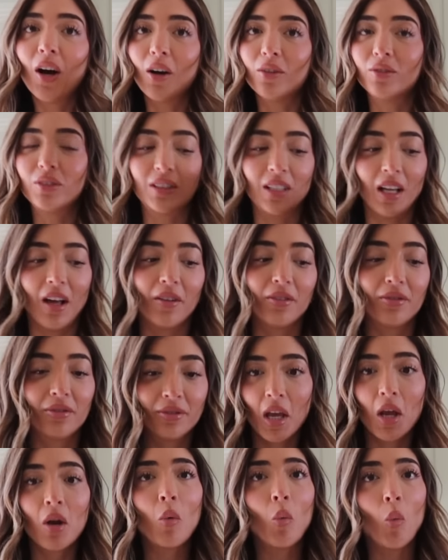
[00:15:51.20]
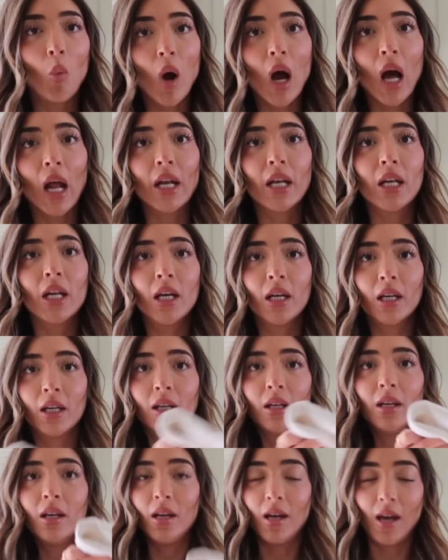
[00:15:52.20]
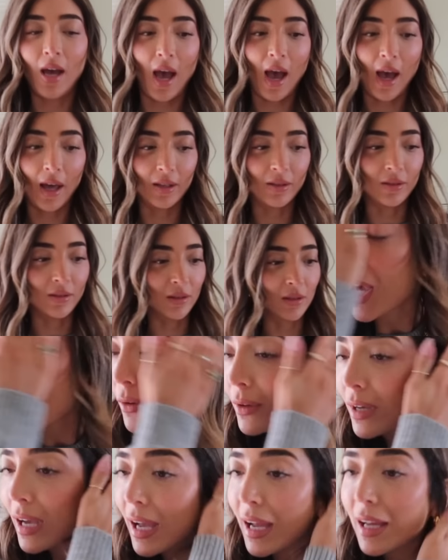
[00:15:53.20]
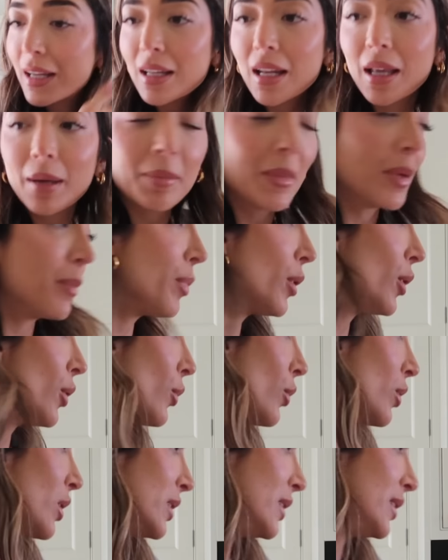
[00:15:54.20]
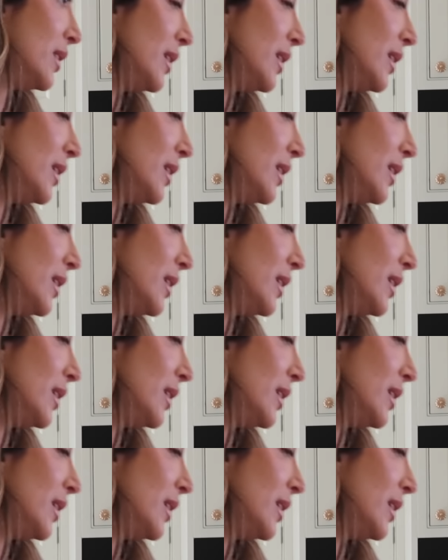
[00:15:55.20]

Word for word: of stuff in one hand. Okay, let me put all this